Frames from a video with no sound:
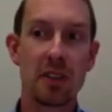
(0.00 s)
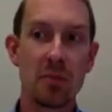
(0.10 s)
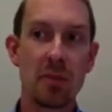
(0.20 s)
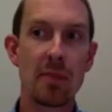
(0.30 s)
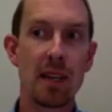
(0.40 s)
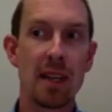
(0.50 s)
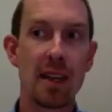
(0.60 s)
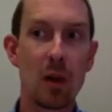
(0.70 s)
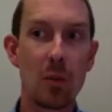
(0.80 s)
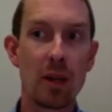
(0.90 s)
to
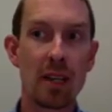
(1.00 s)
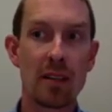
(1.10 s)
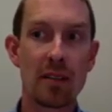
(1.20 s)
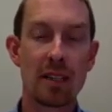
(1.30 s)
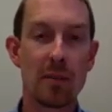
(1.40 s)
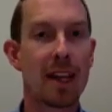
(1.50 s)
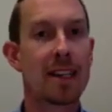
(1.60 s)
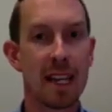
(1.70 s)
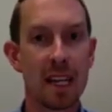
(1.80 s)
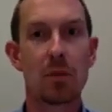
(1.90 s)
maybe helping to
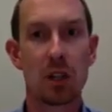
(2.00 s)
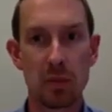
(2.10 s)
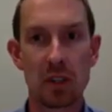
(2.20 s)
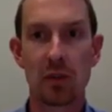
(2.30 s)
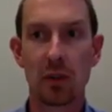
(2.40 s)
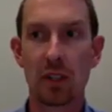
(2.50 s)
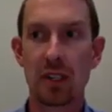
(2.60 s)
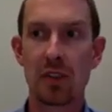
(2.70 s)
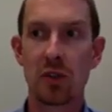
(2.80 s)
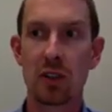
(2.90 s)
maintain
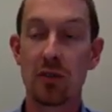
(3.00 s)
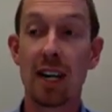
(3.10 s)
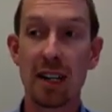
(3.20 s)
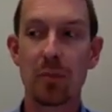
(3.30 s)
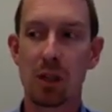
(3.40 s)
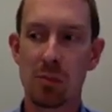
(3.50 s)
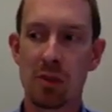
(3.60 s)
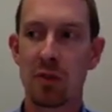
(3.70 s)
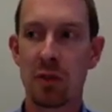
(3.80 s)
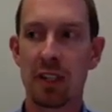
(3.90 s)
purposefulness or define
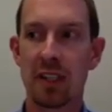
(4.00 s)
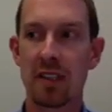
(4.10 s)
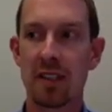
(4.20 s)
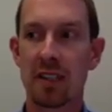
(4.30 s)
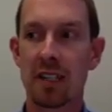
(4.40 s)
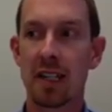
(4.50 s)
purposefulness.